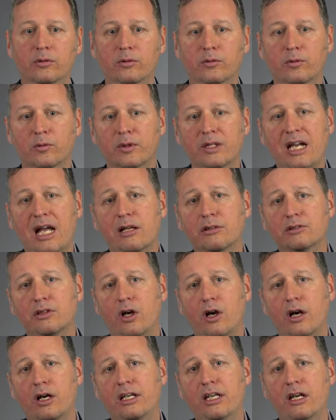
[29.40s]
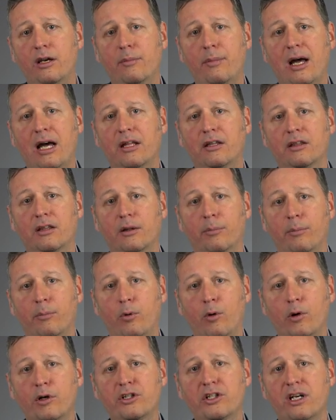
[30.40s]
We're now talking about the
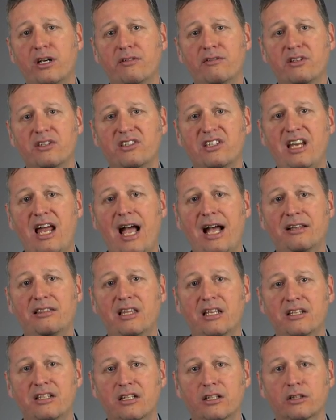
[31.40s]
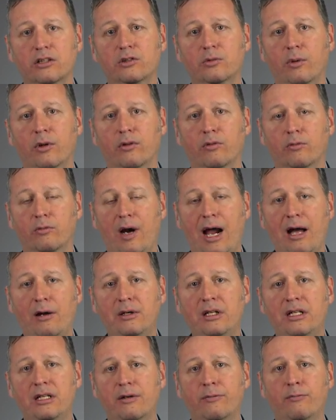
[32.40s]
portion of the stack that deals with
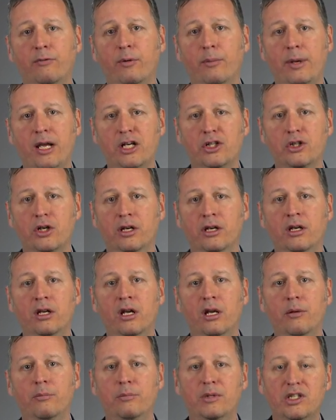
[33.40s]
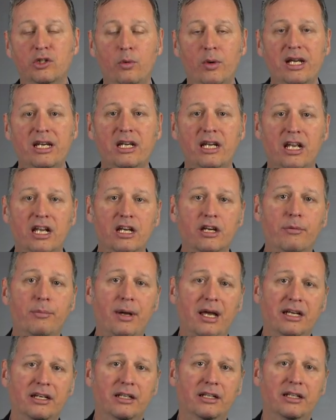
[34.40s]
routing information between
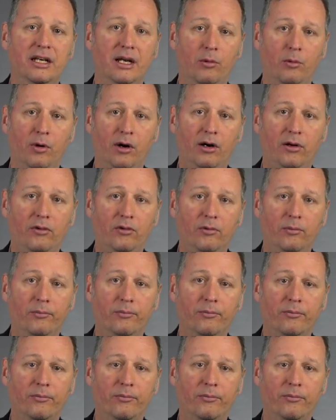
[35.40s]
independent networks.